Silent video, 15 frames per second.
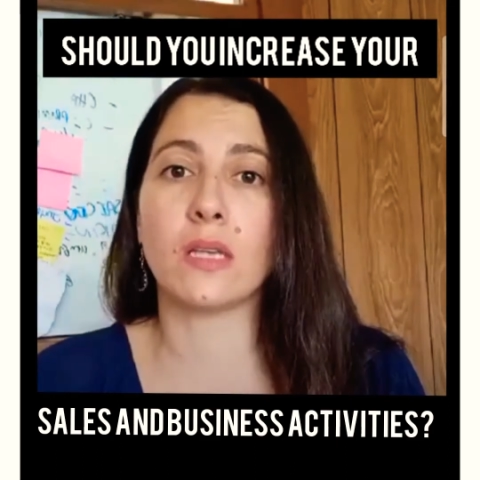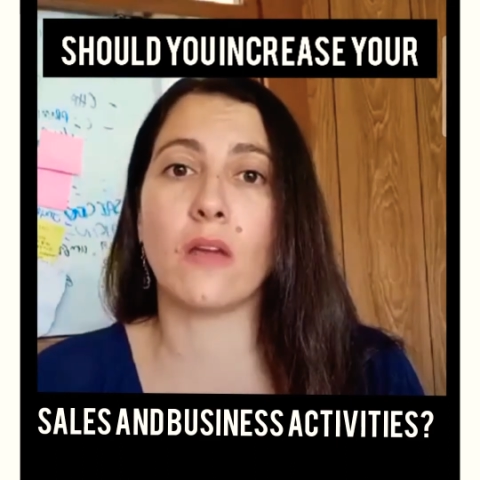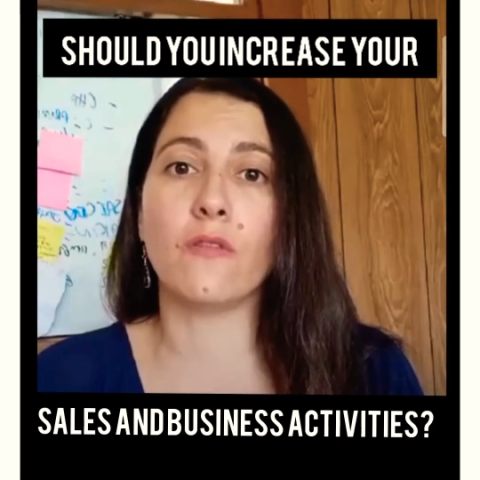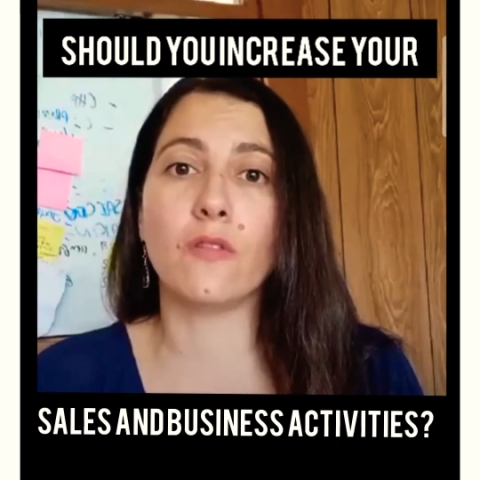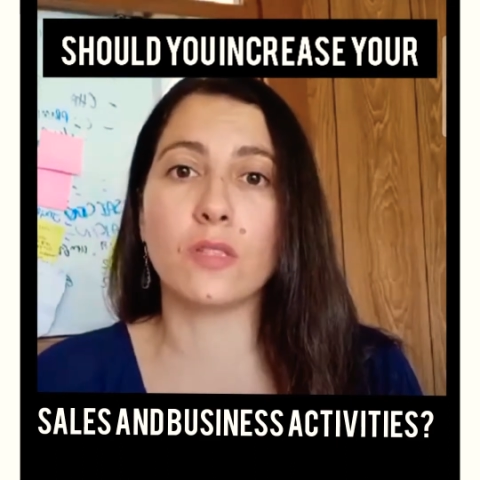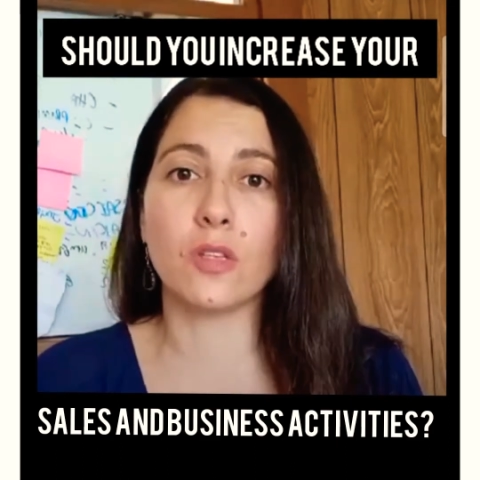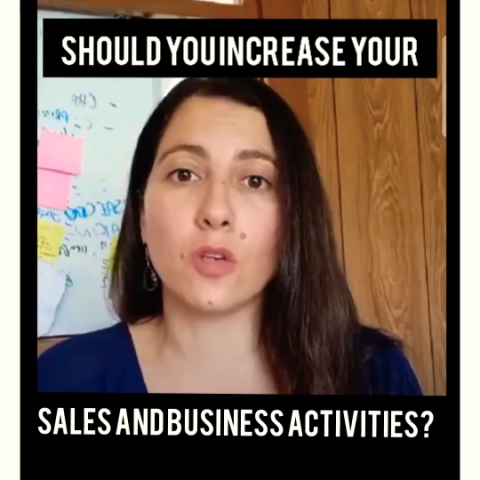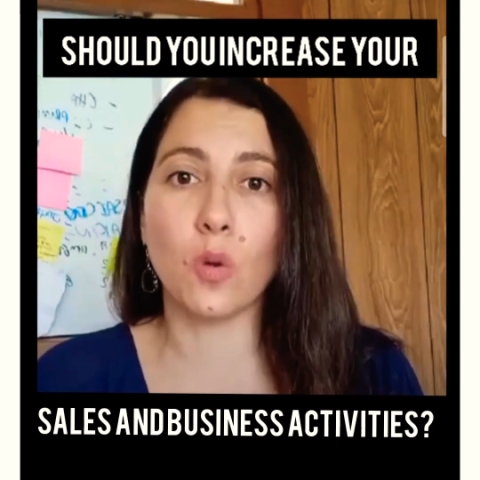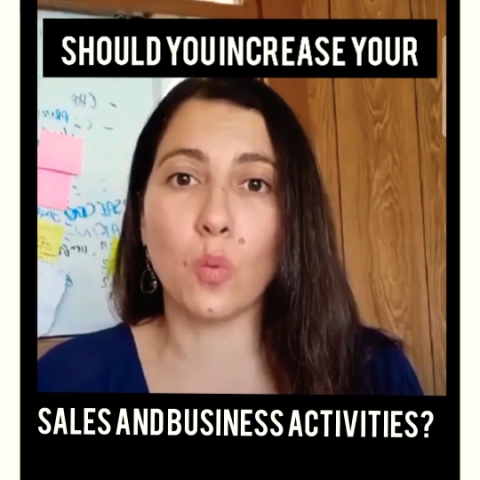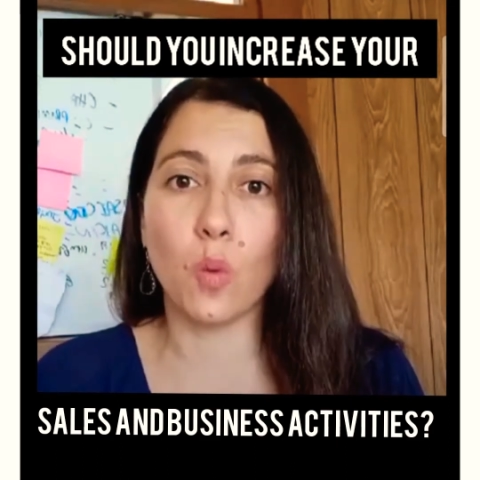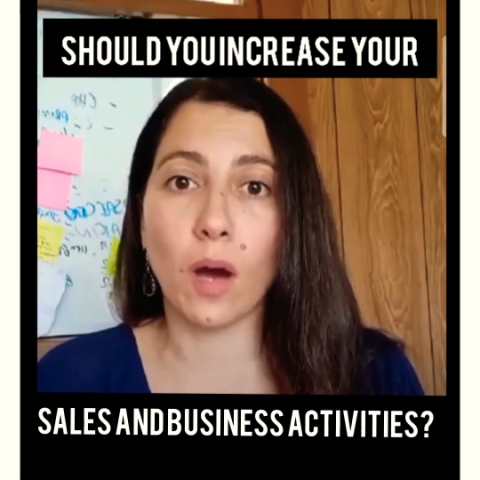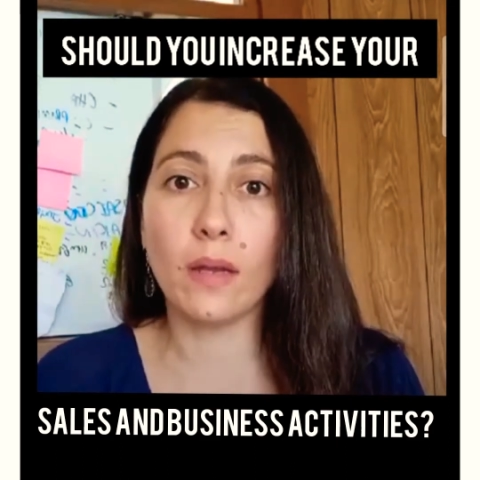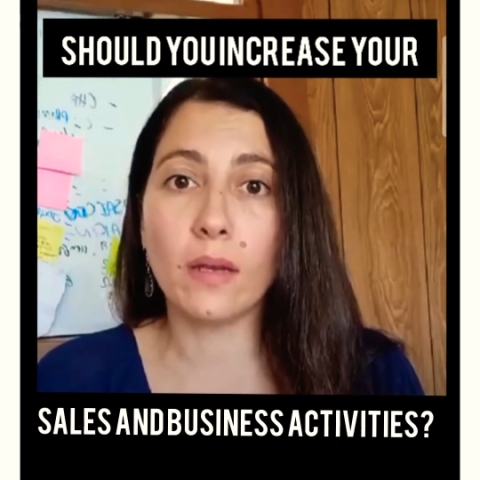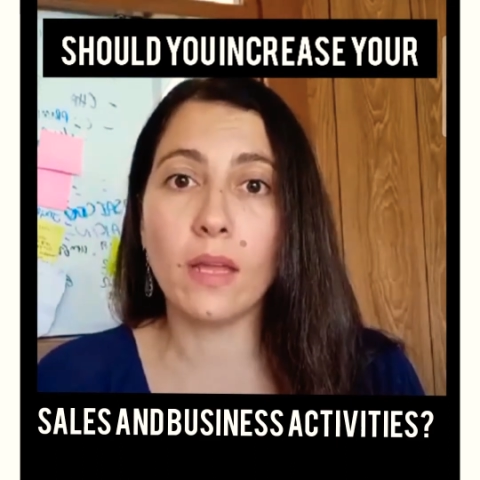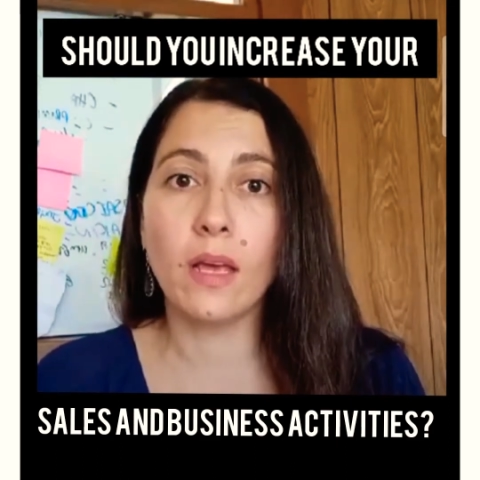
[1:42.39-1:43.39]
every single
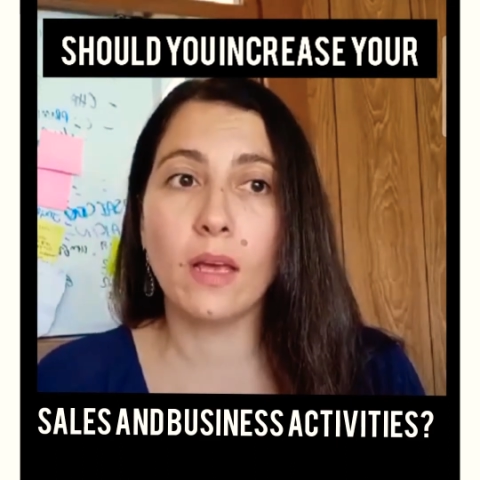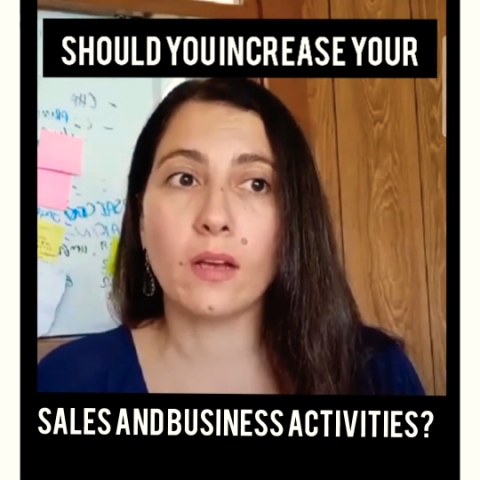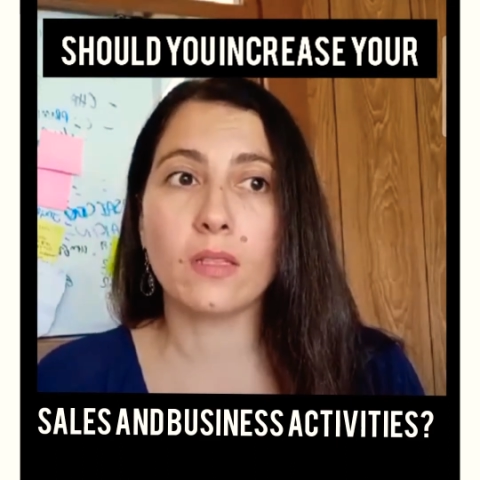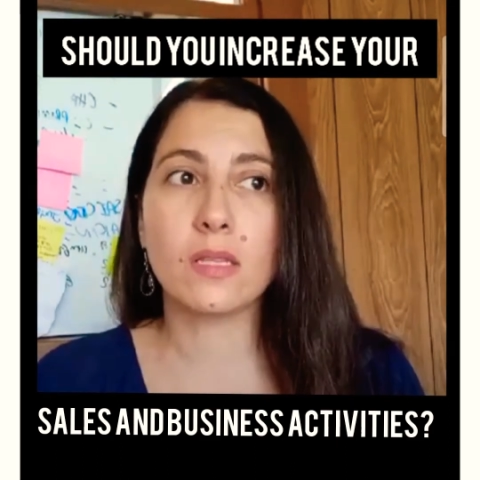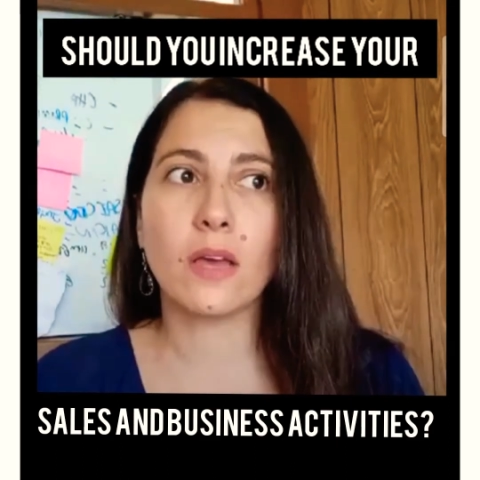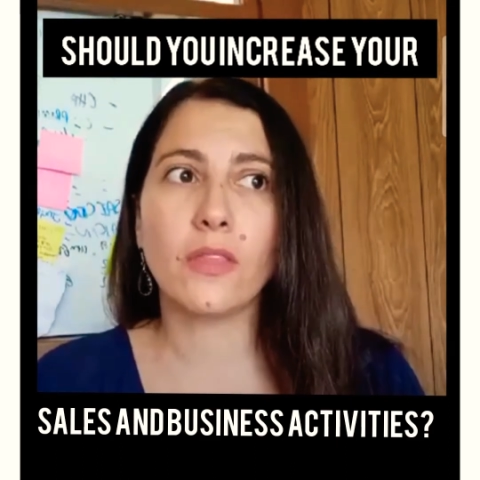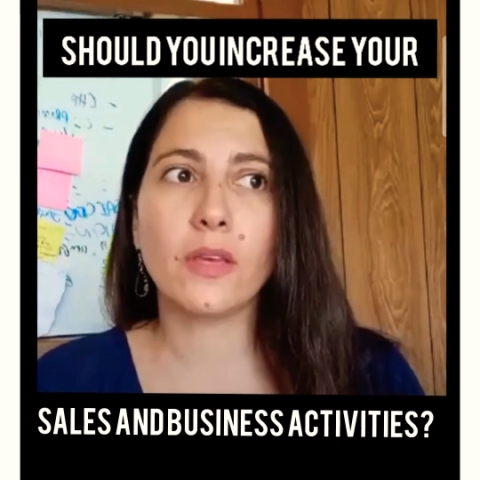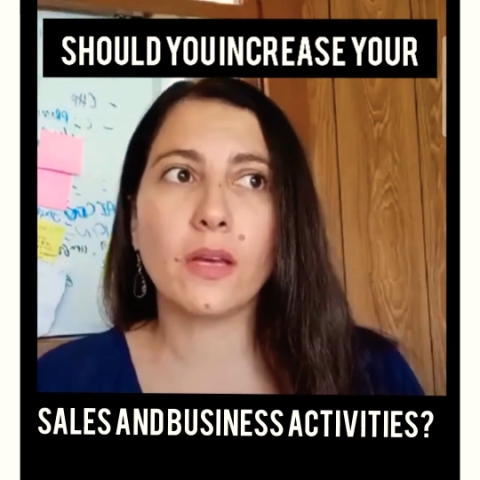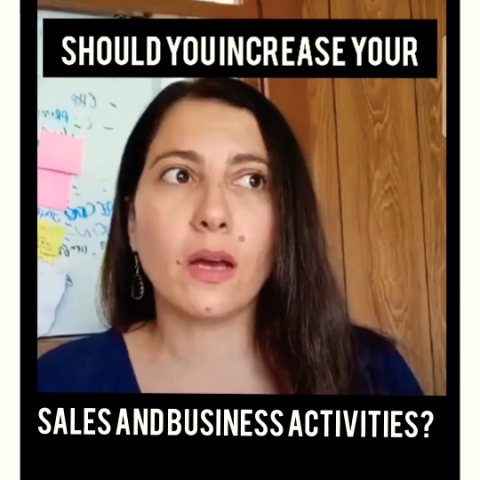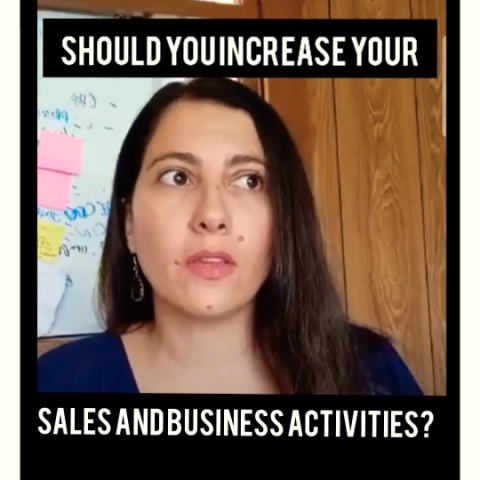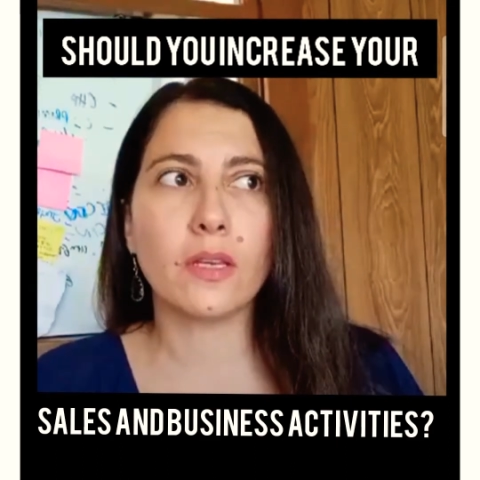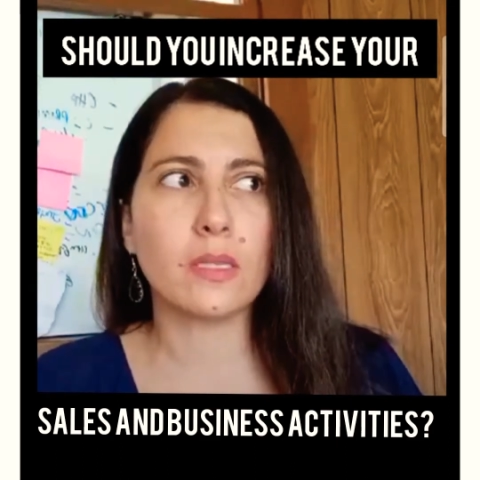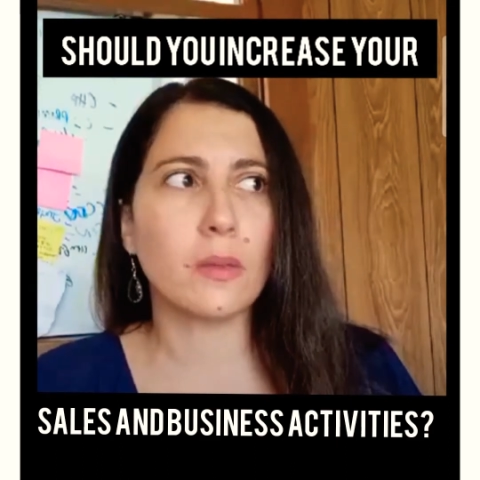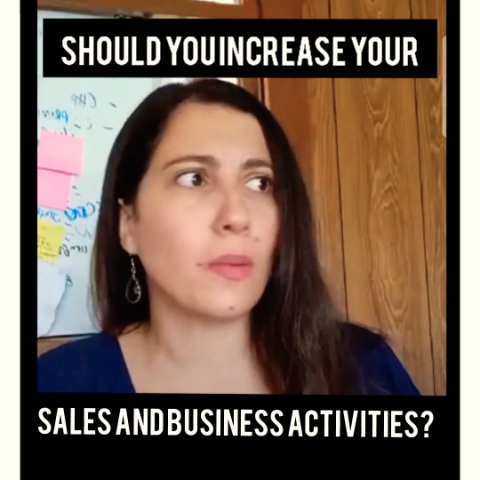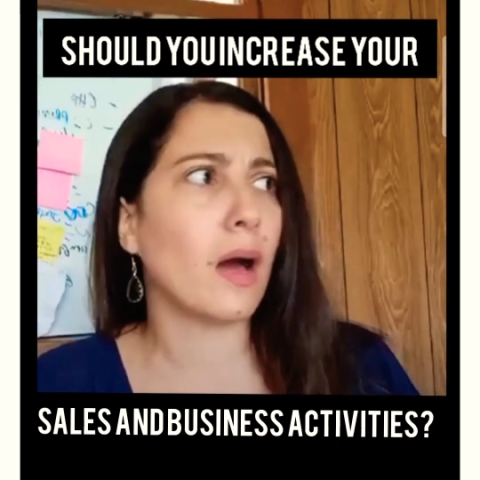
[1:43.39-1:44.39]
one because I think
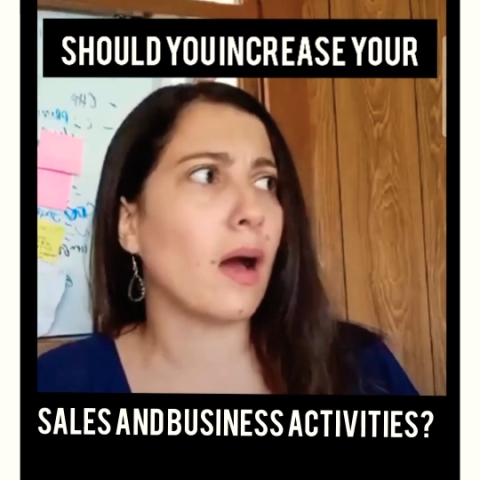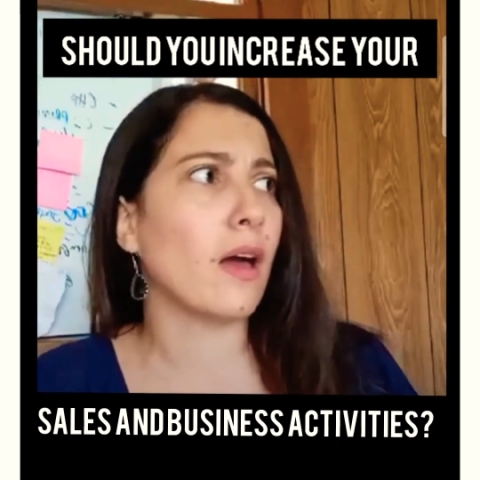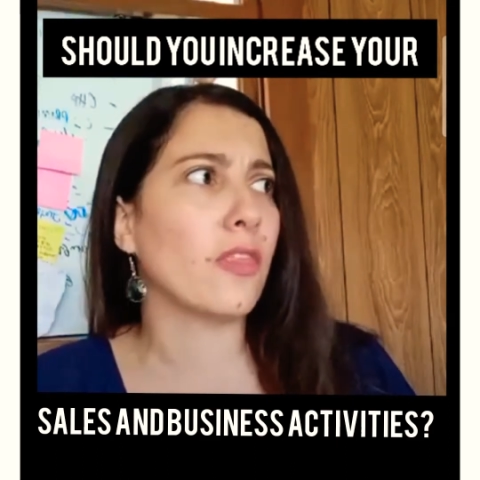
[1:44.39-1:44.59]
there's about